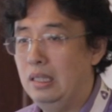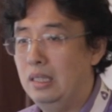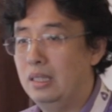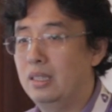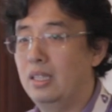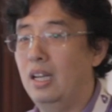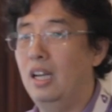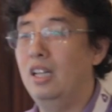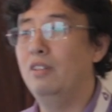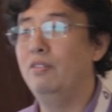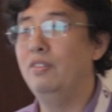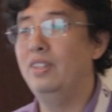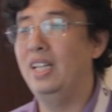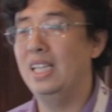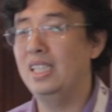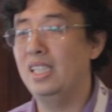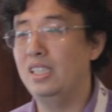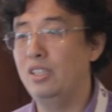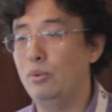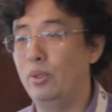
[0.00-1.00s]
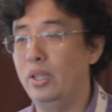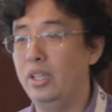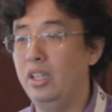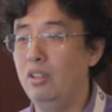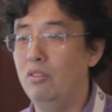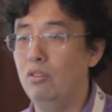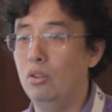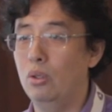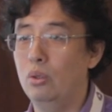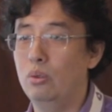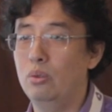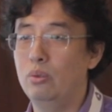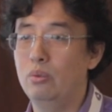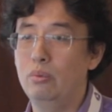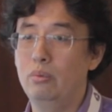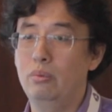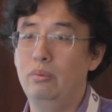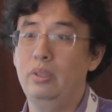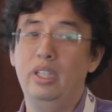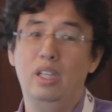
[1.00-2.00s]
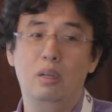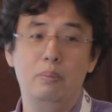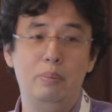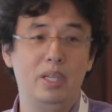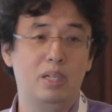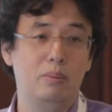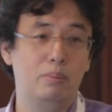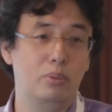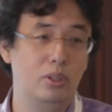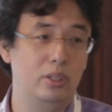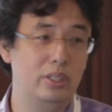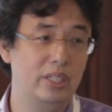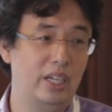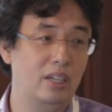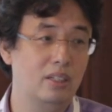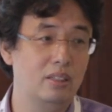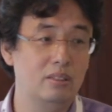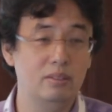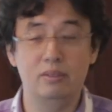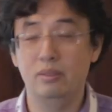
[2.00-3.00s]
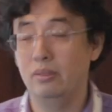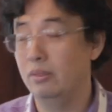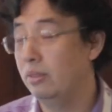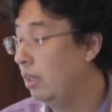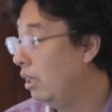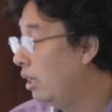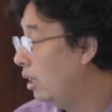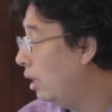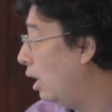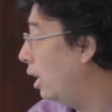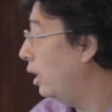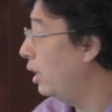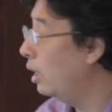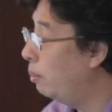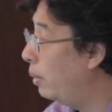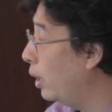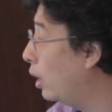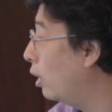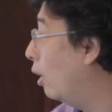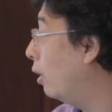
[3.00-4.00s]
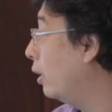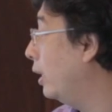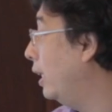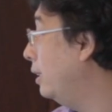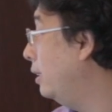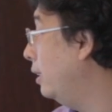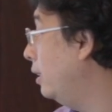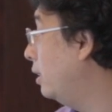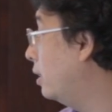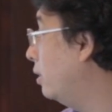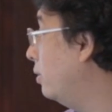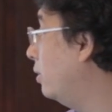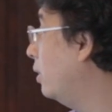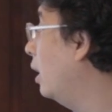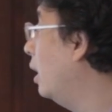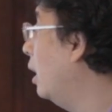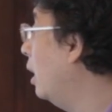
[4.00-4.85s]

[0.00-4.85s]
It's kind of necessary evil in a big project, in a big organization.